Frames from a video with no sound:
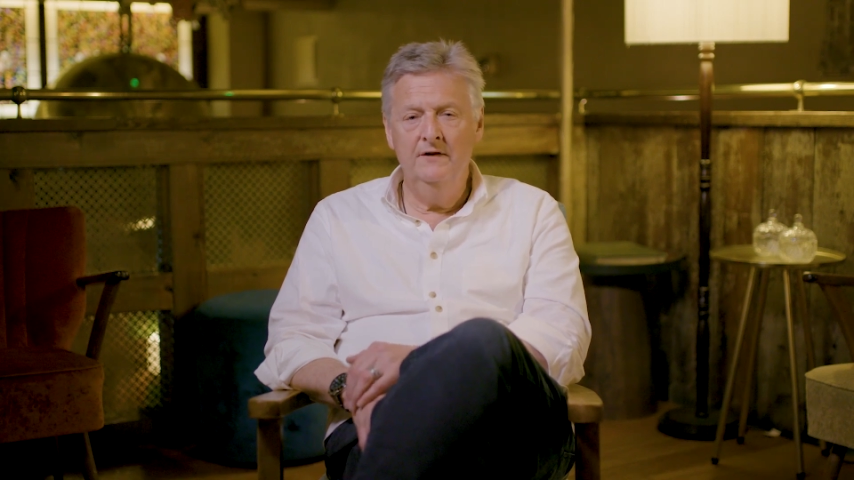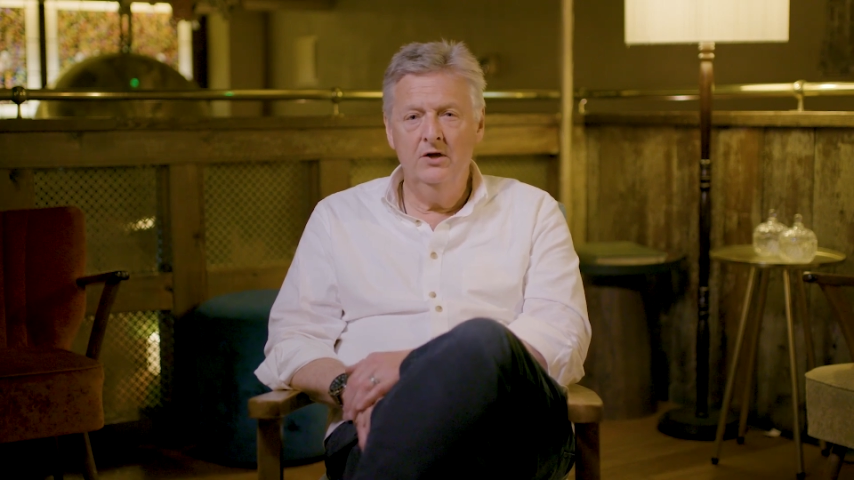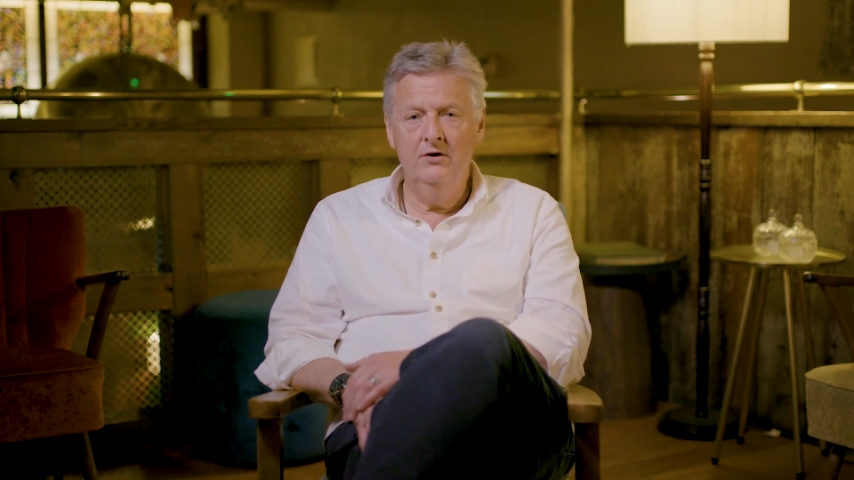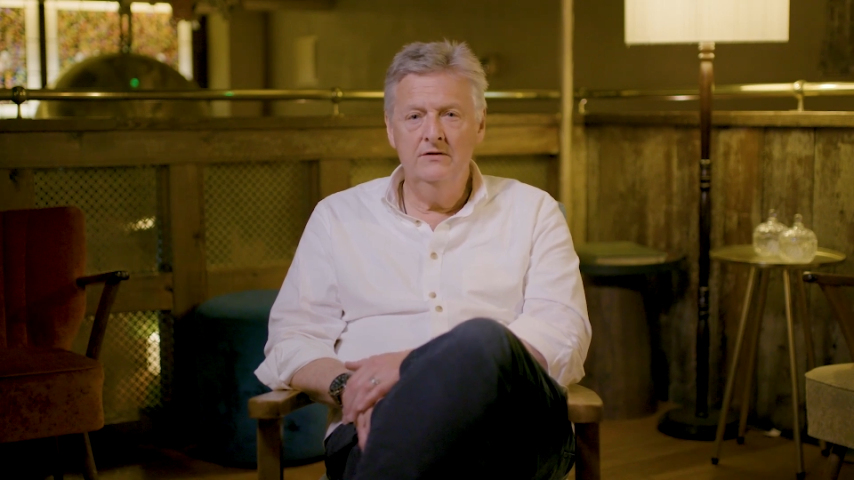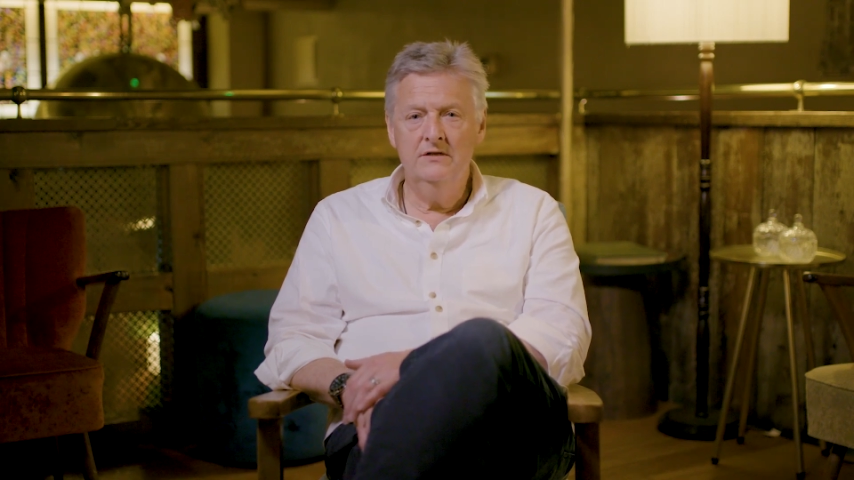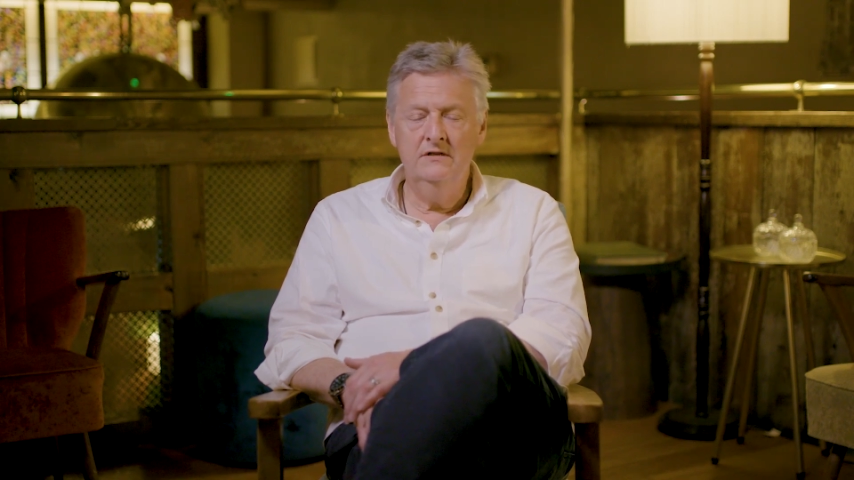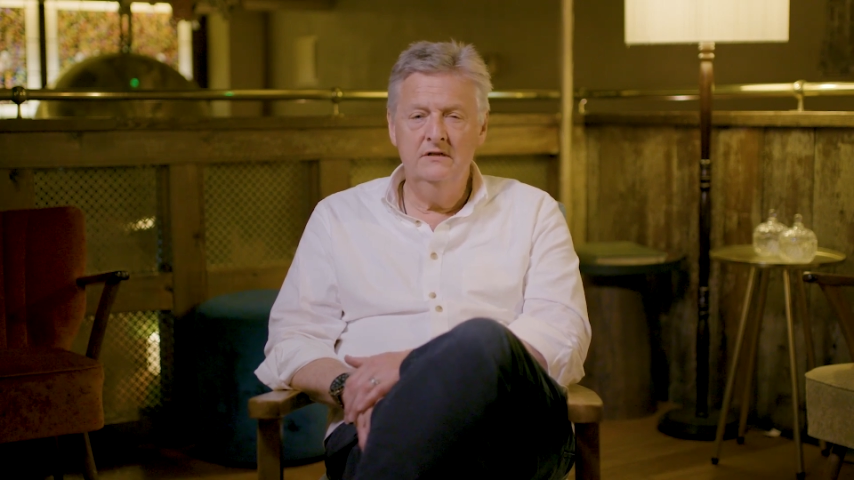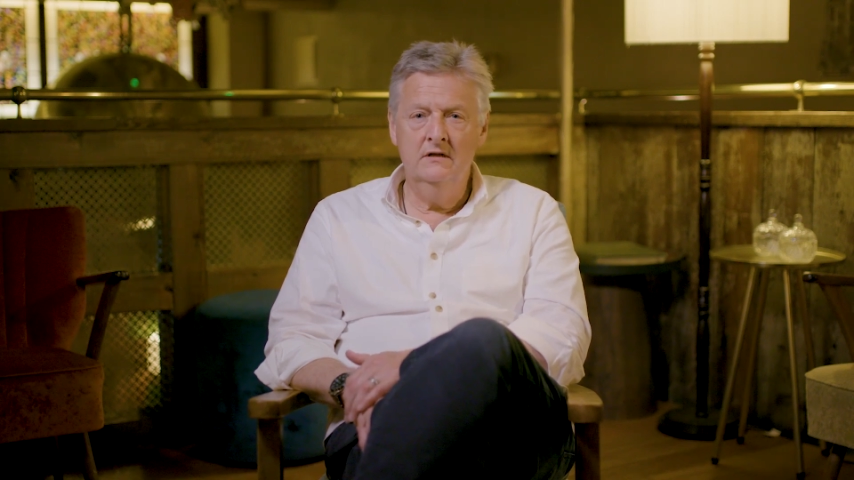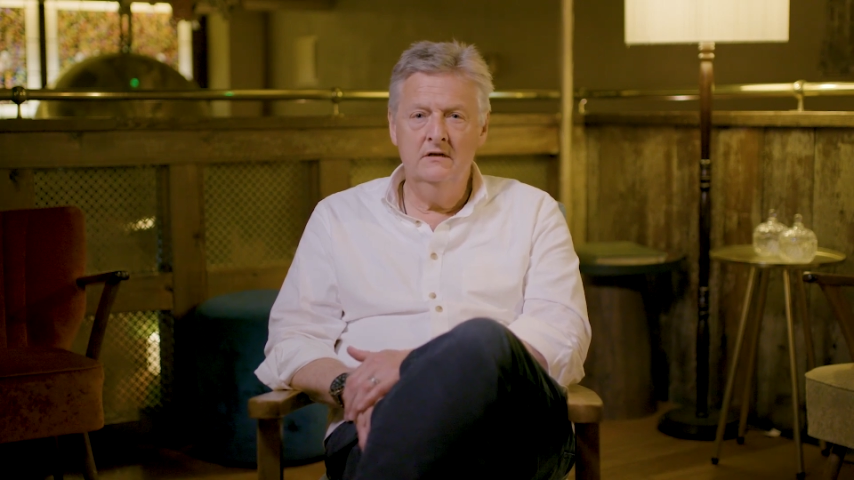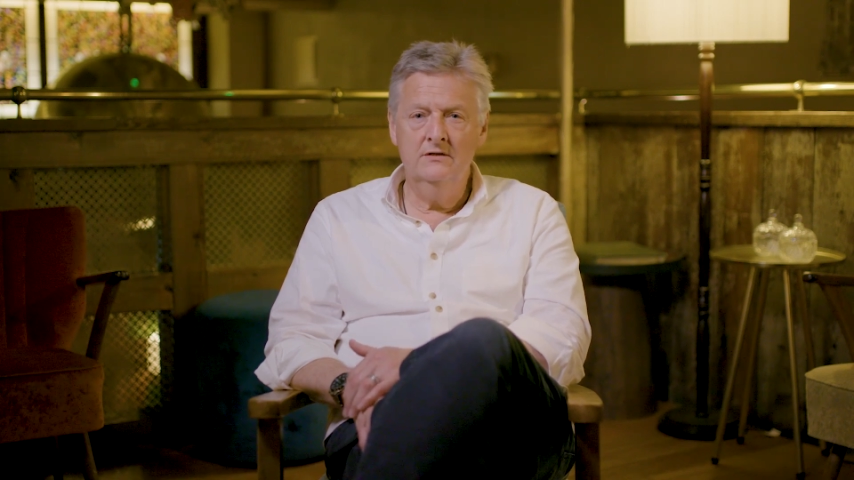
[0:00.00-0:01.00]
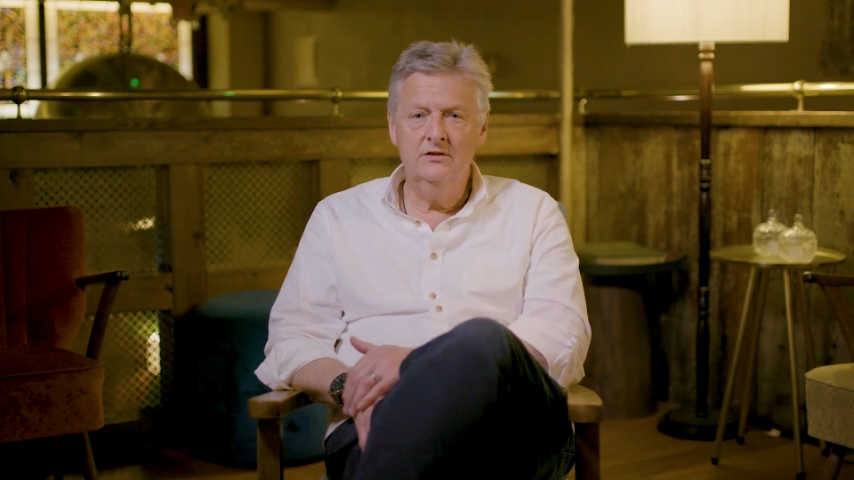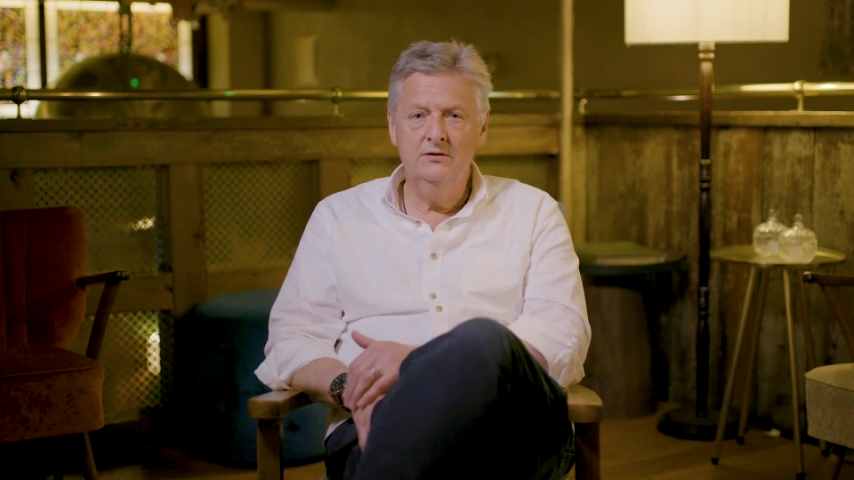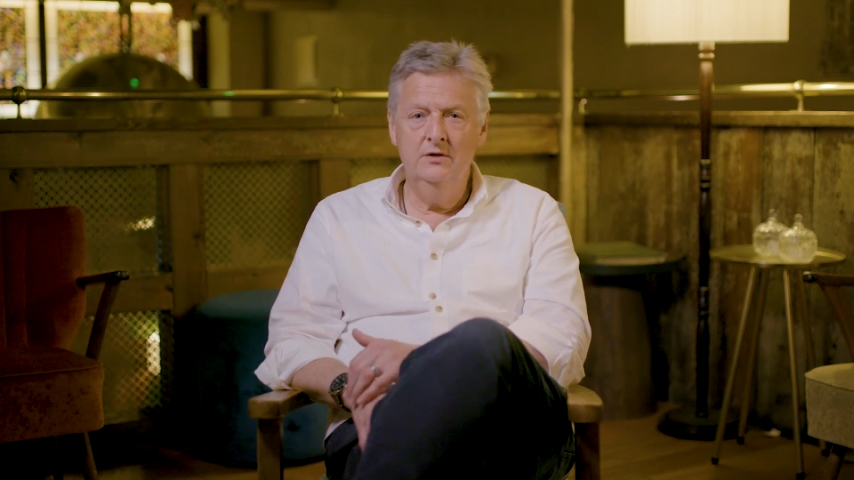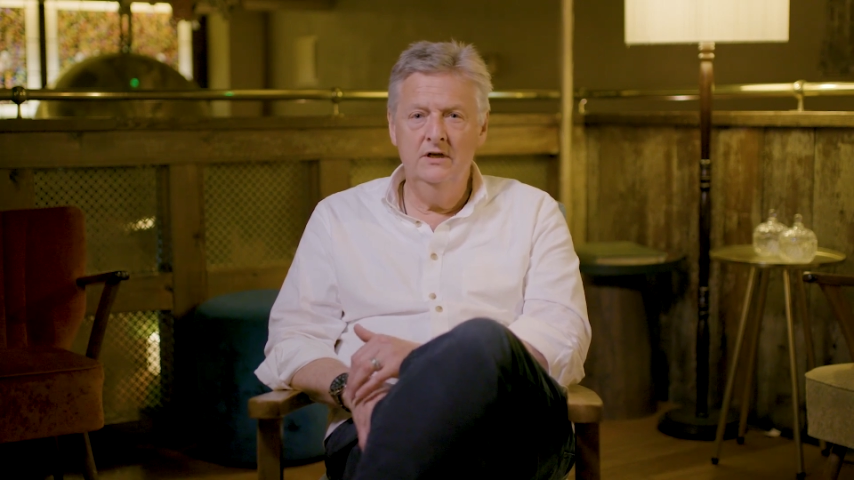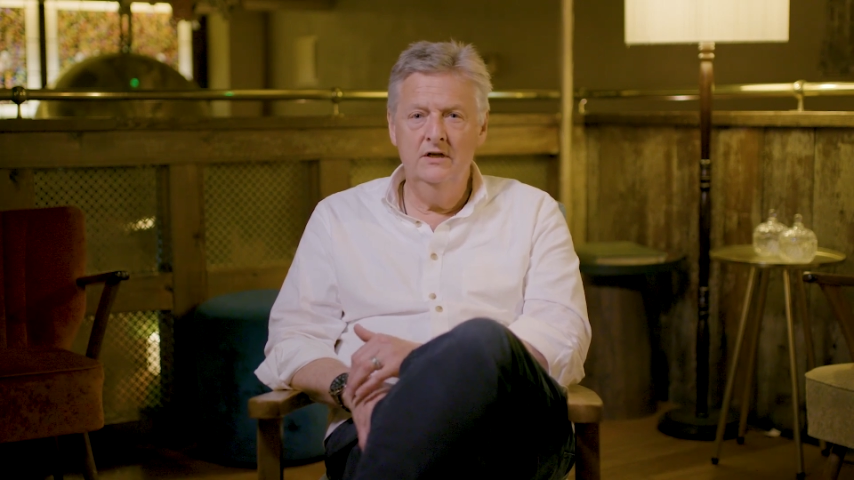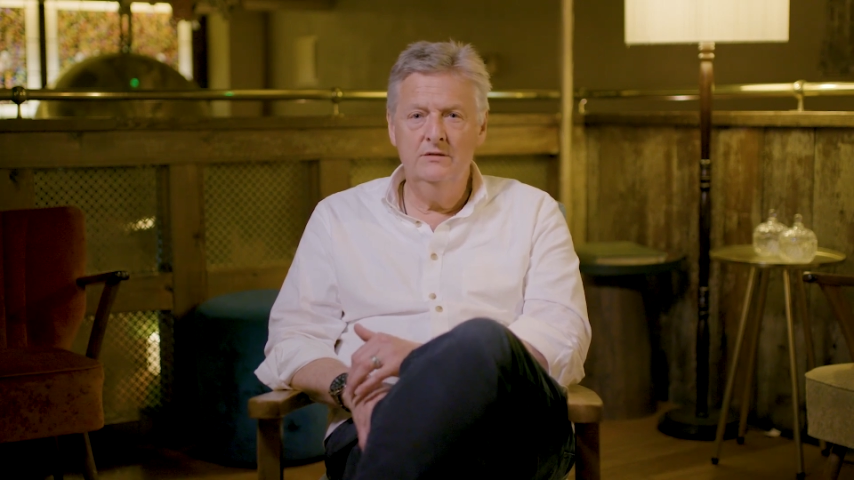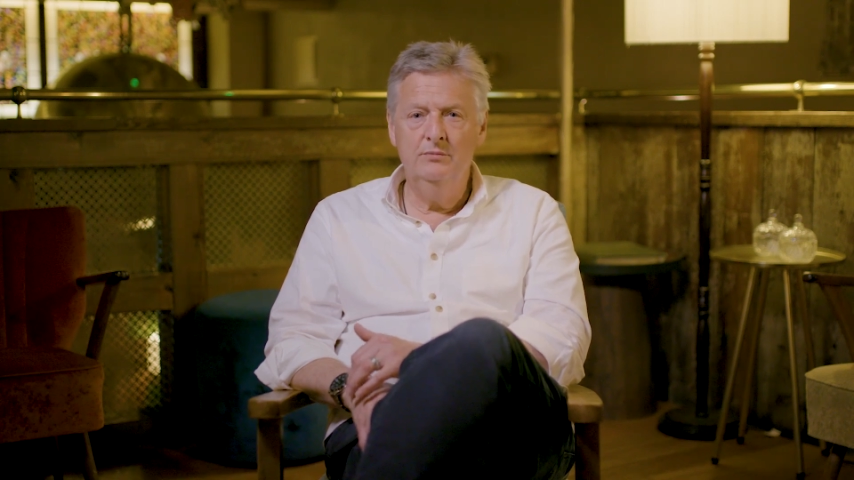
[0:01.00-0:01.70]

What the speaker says: occurrences in the last 2 years,